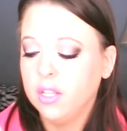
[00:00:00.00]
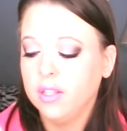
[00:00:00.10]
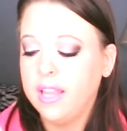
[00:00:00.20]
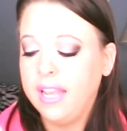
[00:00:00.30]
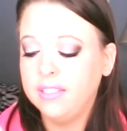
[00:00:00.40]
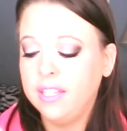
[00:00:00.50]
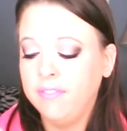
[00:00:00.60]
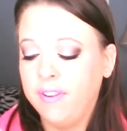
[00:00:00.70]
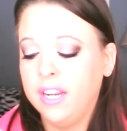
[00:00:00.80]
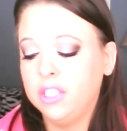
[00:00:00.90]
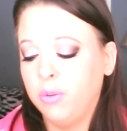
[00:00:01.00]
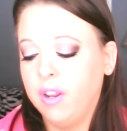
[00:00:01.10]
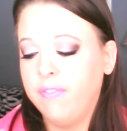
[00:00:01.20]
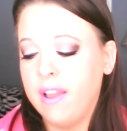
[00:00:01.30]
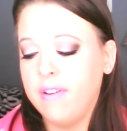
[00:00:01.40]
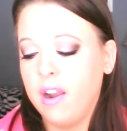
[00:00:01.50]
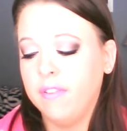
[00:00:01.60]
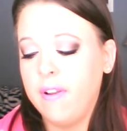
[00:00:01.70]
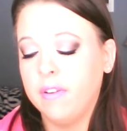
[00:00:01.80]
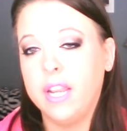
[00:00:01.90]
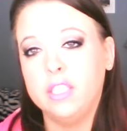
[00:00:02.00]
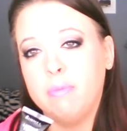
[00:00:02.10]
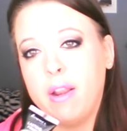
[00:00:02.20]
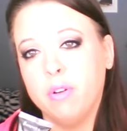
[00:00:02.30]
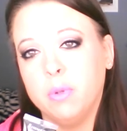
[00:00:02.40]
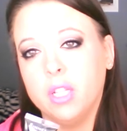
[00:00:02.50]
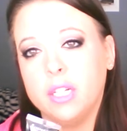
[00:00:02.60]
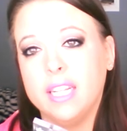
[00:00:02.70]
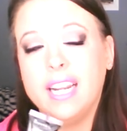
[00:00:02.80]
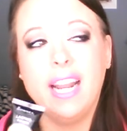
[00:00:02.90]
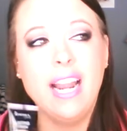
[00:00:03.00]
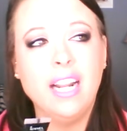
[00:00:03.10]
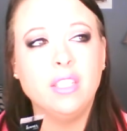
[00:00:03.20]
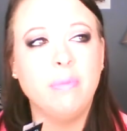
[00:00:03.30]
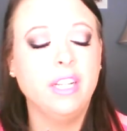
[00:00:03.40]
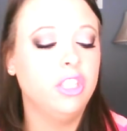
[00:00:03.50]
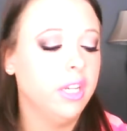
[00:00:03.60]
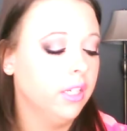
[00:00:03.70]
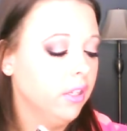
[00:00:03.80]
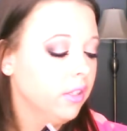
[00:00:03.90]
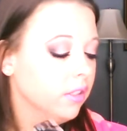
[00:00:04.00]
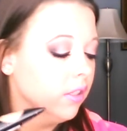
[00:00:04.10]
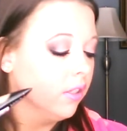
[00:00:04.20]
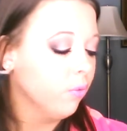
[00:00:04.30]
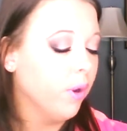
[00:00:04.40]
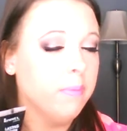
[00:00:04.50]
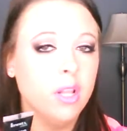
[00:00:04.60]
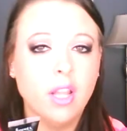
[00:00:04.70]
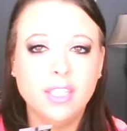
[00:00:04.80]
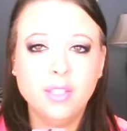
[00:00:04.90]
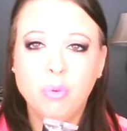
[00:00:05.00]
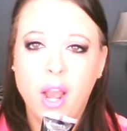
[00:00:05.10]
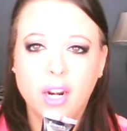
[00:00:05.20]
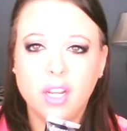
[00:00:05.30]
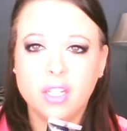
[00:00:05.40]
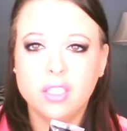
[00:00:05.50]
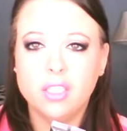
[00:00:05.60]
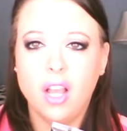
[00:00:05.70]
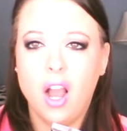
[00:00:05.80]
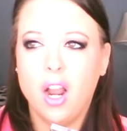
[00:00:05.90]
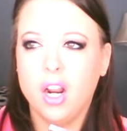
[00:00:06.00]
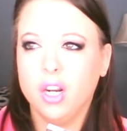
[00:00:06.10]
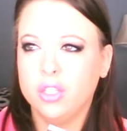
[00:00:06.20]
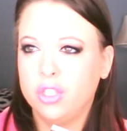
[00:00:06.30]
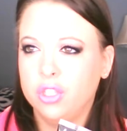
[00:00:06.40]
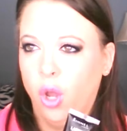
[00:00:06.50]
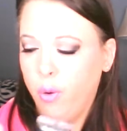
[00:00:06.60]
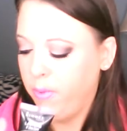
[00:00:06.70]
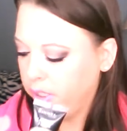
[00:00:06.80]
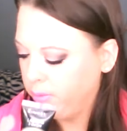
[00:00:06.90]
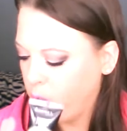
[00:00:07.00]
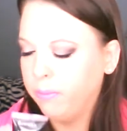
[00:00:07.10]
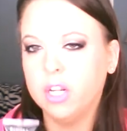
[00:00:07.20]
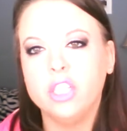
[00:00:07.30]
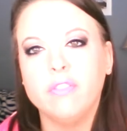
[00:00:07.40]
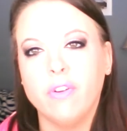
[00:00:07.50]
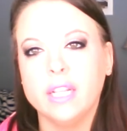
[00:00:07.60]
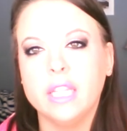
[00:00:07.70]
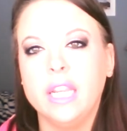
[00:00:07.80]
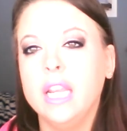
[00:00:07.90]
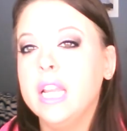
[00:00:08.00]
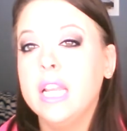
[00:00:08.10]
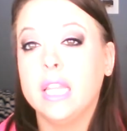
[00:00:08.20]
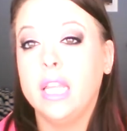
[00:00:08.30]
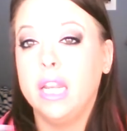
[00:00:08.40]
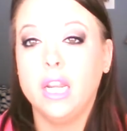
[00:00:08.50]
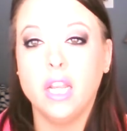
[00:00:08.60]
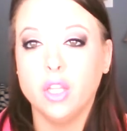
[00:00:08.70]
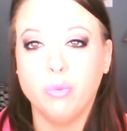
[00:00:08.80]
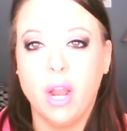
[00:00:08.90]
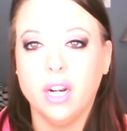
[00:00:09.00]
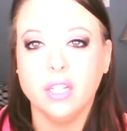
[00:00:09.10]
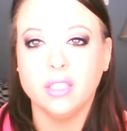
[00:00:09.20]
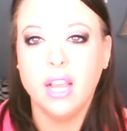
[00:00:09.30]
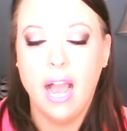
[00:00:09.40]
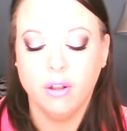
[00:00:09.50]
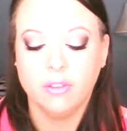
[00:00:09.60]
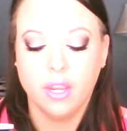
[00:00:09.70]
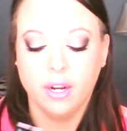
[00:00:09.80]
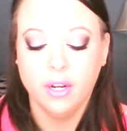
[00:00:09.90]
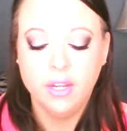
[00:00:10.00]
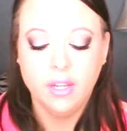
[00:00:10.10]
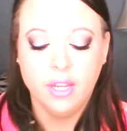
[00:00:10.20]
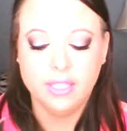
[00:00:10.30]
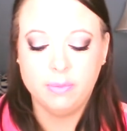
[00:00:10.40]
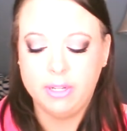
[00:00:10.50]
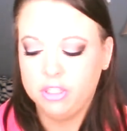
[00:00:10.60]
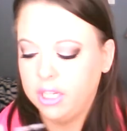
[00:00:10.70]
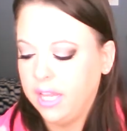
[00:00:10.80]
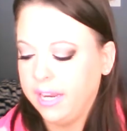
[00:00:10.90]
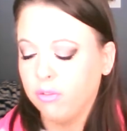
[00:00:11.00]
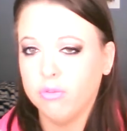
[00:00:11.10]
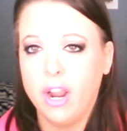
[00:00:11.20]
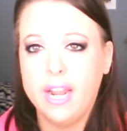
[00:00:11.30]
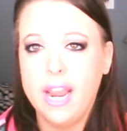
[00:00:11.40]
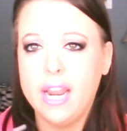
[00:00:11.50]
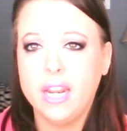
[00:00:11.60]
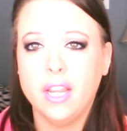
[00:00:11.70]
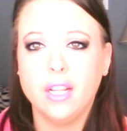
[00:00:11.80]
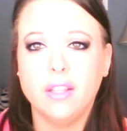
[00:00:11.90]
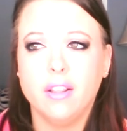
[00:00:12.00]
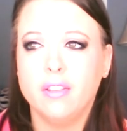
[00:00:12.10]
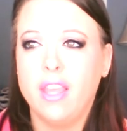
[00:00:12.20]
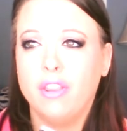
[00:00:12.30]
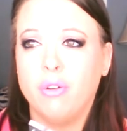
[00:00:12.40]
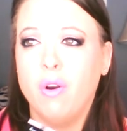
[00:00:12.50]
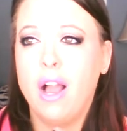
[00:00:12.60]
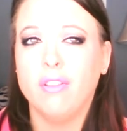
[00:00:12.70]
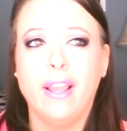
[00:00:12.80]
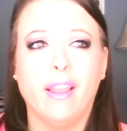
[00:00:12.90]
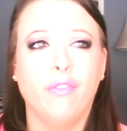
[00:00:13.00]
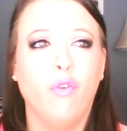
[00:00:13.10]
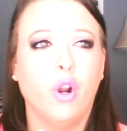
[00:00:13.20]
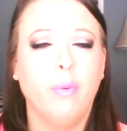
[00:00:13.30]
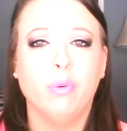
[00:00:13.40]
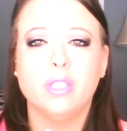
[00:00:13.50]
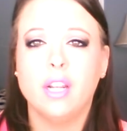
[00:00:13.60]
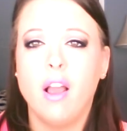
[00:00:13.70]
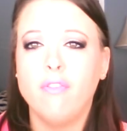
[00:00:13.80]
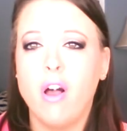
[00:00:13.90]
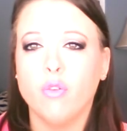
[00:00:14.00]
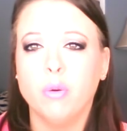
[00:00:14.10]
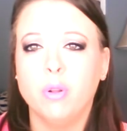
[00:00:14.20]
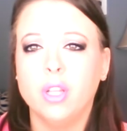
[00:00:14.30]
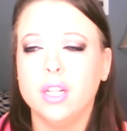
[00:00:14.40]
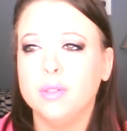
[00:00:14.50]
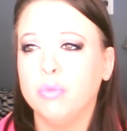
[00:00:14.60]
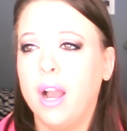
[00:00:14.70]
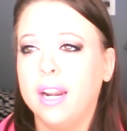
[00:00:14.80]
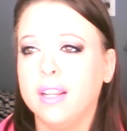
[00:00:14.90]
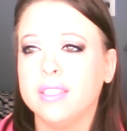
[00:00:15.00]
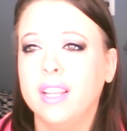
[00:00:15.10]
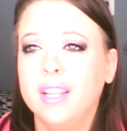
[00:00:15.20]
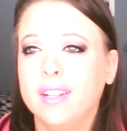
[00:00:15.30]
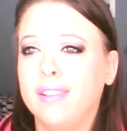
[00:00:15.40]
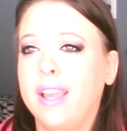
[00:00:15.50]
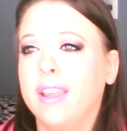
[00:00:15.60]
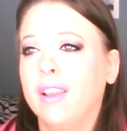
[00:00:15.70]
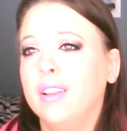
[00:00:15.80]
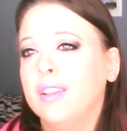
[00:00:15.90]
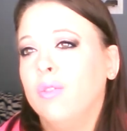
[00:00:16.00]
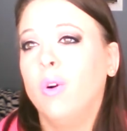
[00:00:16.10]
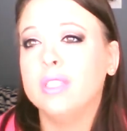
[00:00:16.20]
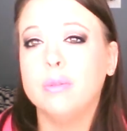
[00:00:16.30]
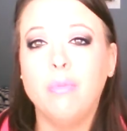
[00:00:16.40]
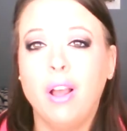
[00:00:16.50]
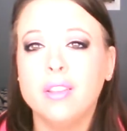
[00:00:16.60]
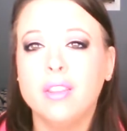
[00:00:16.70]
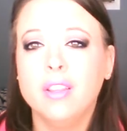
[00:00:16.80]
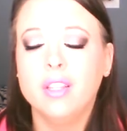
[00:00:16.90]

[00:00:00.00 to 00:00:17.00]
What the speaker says: Lasting Finish 25-Hour Foundation by Rimmel London. And not to mention, Rimmel London products are so much more budget friendly than any other product out there. Especially like Rite Aid they throw out like a 40% off all Rimmel London products like once a month.